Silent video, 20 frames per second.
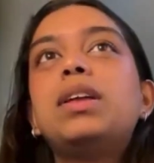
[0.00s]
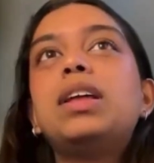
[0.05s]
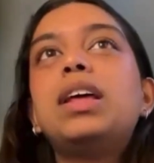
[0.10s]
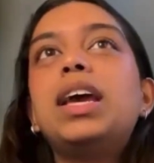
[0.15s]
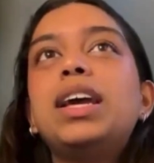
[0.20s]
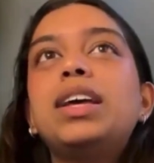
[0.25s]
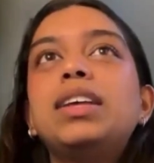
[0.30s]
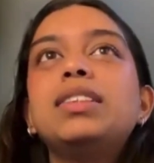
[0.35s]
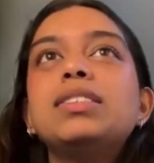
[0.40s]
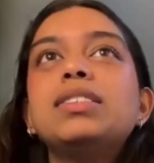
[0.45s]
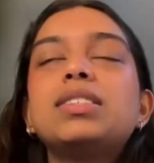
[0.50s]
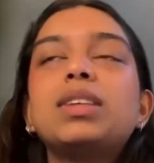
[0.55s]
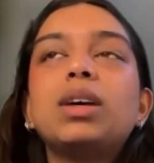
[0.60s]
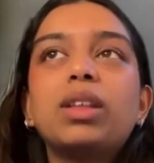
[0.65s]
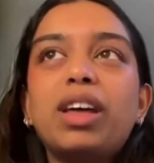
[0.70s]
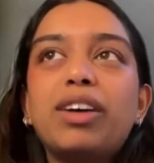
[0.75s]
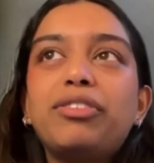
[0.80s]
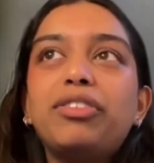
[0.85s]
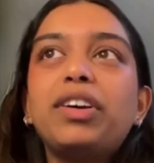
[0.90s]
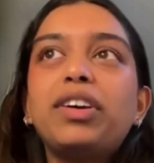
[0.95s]
in South
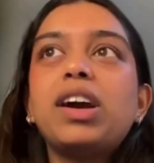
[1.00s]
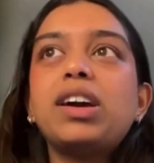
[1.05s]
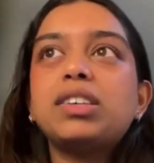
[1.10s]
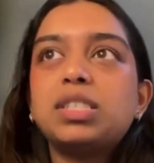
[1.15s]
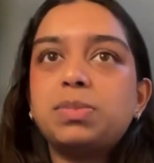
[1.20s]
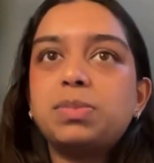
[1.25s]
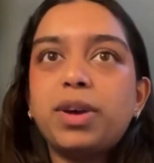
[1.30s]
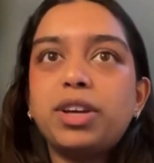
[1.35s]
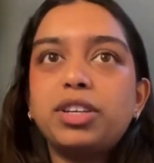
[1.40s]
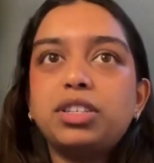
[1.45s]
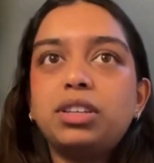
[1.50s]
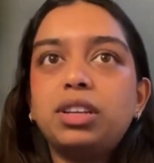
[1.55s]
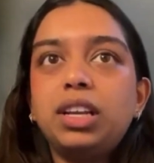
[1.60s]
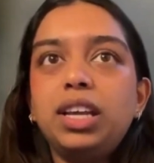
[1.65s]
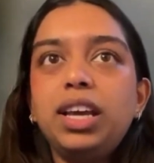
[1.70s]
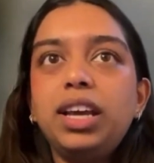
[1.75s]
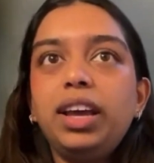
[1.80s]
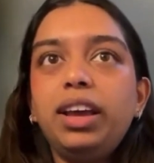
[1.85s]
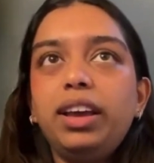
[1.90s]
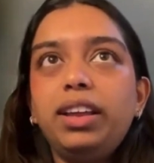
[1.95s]
Africa
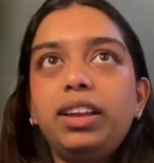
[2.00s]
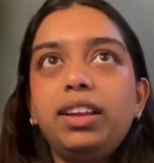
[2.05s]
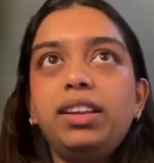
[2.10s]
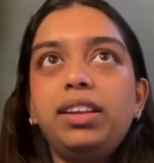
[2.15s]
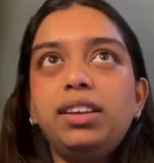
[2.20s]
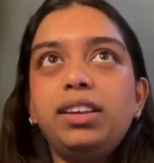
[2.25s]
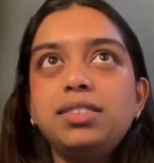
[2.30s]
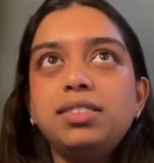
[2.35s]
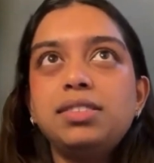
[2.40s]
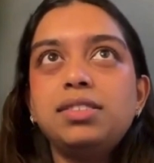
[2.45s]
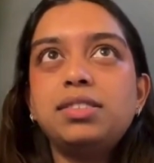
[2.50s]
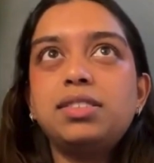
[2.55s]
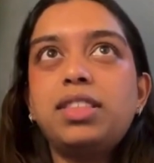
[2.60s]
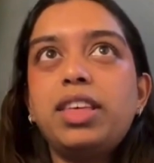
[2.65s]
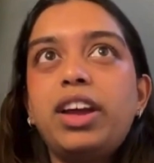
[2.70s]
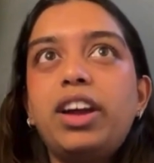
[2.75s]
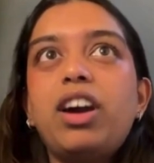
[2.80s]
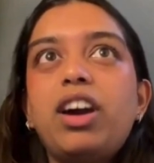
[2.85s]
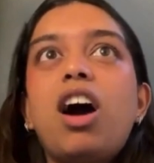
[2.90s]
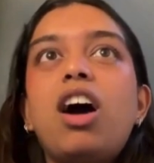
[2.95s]
especially,
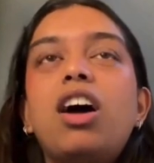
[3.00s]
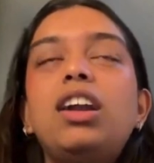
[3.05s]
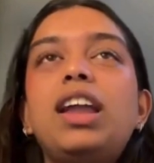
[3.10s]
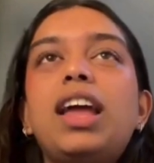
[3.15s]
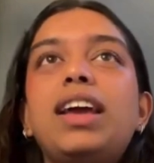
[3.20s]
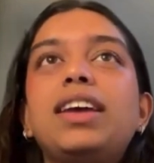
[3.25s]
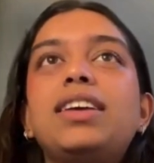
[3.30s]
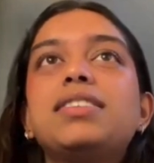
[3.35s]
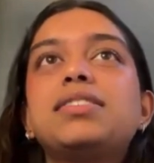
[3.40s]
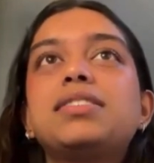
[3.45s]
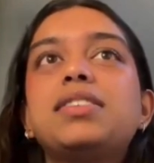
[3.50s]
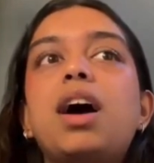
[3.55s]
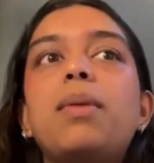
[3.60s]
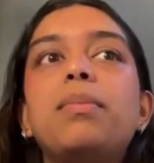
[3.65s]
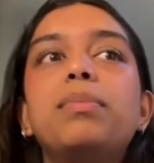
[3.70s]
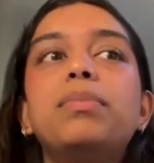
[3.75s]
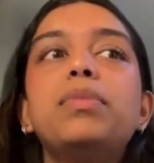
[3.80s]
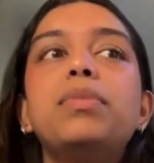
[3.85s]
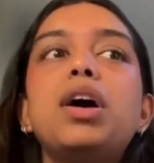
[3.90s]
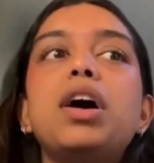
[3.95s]
there are like
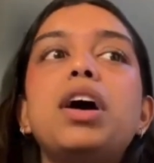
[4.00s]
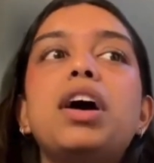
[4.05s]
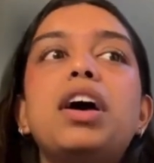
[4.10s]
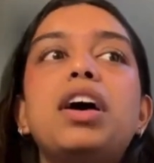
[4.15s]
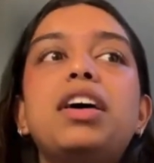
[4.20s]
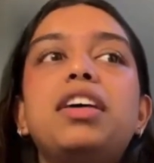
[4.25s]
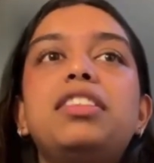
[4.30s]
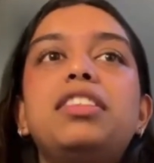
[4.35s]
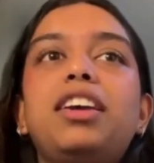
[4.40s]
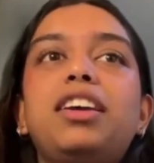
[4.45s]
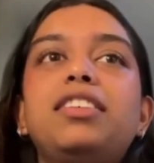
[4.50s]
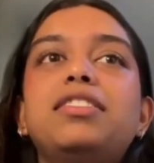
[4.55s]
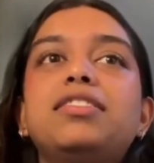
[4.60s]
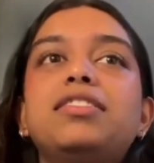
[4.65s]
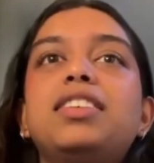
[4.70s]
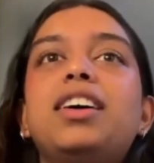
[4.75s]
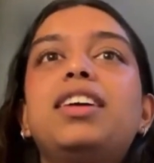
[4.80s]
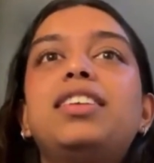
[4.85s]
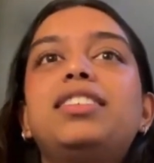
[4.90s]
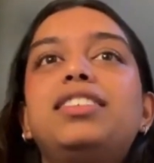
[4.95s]
some things
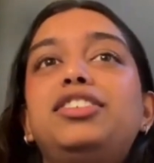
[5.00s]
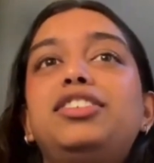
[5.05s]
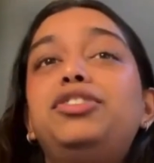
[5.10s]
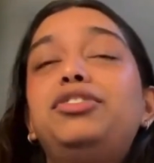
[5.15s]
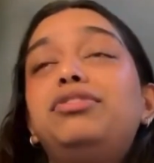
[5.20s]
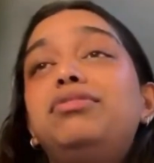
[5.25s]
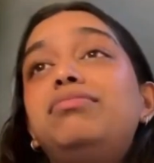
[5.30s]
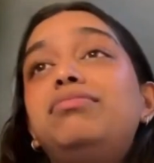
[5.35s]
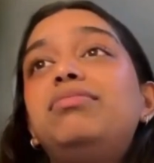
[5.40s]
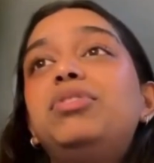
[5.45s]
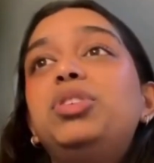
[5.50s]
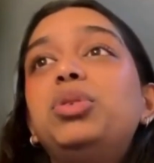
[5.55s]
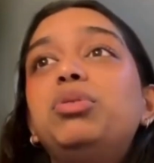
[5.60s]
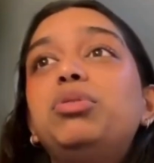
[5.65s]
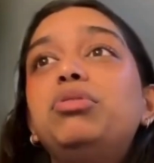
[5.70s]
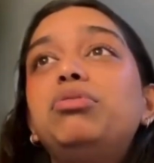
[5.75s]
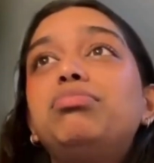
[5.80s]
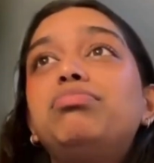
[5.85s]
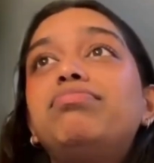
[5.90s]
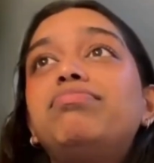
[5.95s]
that
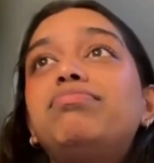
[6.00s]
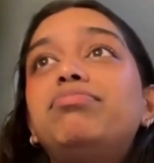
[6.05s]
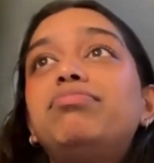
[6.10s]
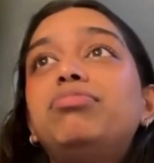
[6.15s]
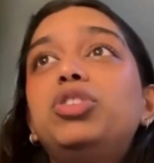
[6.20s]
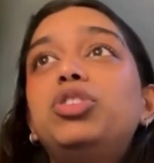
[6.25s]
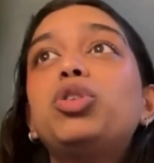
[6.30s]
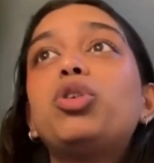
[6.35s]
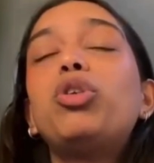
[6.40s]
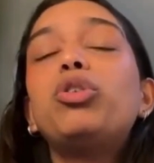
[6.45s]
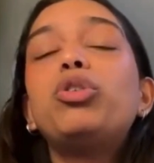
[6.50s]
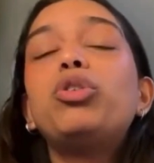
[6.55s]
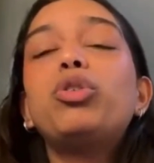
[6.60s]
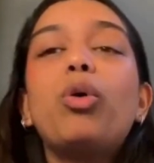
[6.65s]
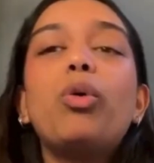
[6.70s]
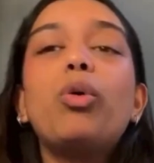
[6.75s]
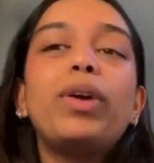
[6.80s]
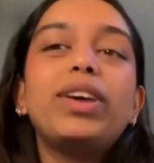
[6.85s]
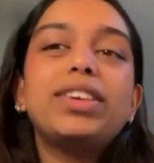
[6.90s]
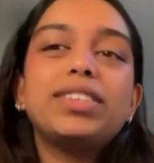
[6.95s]
you don't
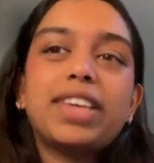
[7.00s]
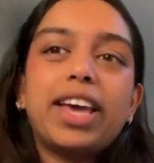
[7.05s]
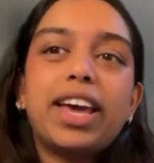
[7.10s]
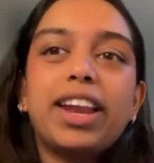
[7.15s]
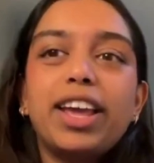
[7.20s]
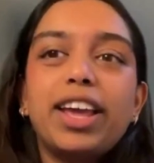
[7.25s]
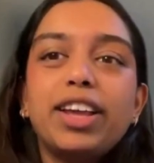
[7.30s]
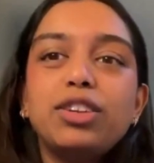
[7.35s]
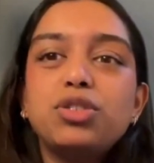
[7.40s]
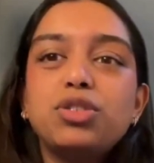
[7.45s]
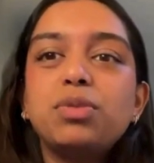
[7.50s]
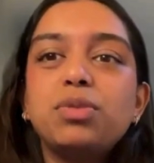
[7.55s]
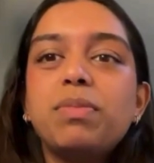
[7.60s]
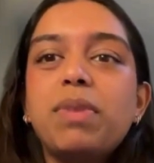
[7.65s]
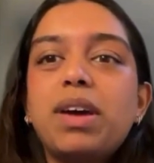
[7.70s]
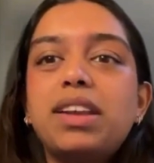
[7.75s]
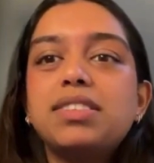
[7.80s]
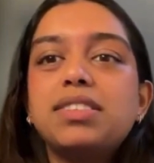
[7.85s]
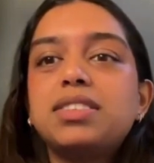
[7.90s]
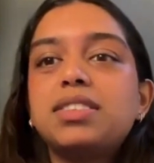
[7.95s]
always get into
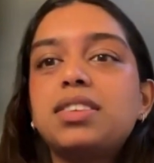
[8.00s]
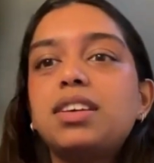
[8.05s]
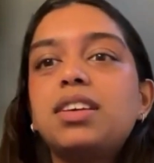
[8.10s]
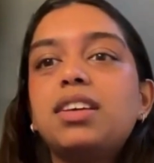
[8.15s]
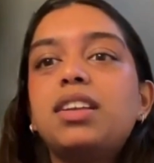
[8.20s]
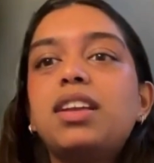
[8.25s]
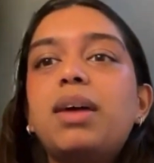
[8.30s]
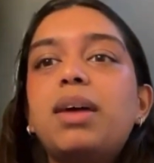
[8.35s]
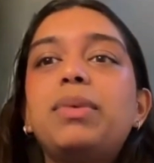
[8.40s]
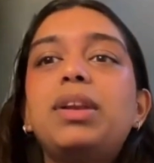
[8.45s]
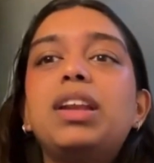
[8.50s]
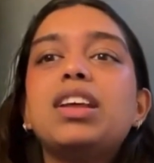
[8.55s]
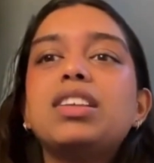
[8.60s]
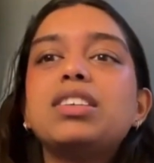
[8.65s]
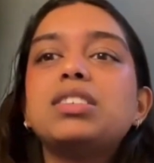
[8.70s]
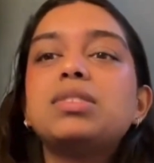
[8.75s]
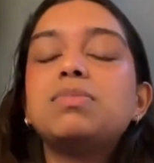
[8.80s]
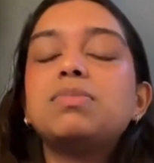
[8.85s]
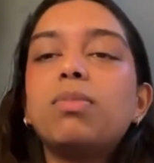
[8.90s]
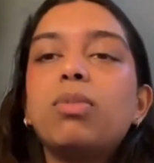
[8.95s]
medicine. I mean, it
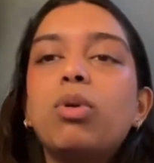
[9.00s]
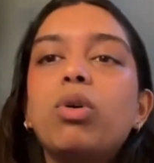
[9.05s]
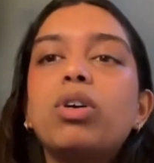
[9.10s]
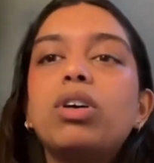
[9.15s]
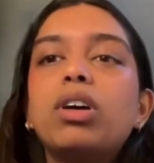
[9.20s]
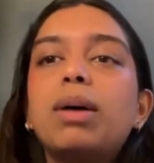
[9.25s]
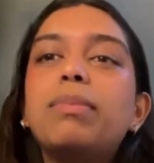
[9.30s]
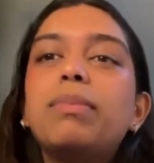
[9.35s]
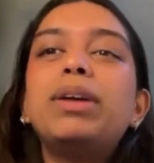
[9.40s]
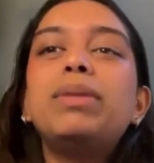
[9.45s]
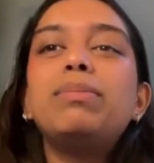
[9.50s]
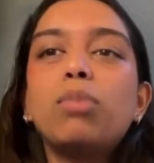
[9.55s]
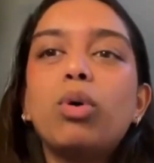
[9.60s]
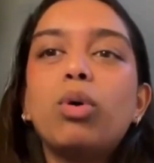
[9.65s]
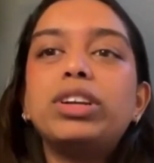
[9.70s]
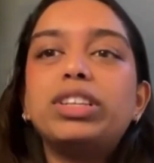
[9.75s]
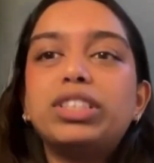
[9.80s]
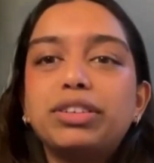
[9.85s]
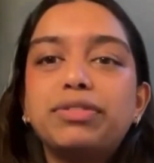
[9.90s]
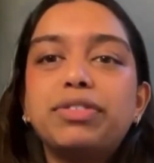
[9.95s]
is a bit
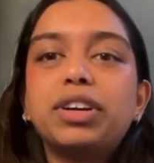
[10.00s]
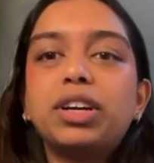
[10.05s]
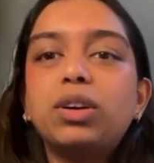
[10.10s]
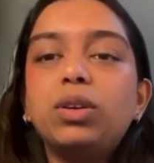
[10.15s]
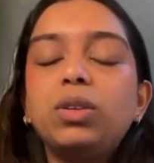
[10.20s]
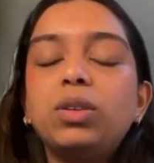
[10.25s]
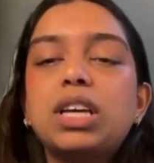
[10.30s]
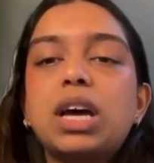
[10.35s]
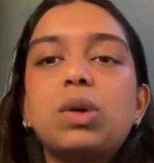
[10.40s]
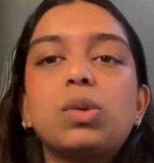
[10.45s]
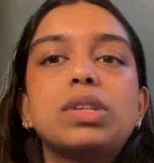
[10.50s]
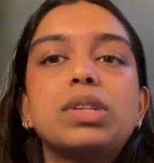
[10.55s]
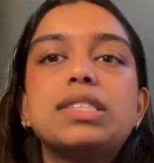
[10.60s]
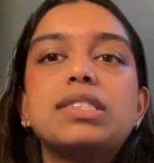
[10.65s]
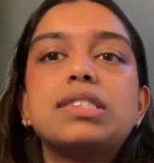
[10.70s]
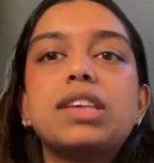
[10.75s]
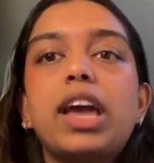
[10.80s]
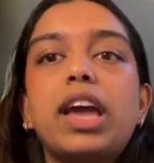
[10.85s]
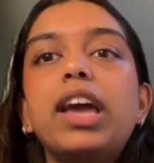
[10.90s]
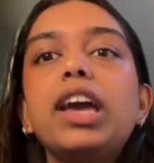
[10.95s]
more difficult, I would
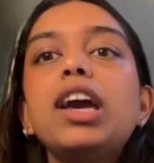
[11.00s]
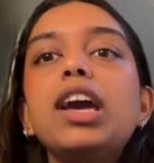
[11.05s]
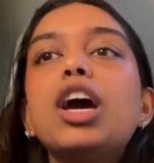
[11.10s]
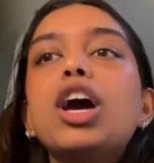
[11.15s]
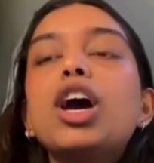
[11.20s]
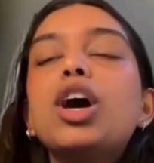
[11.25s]
say.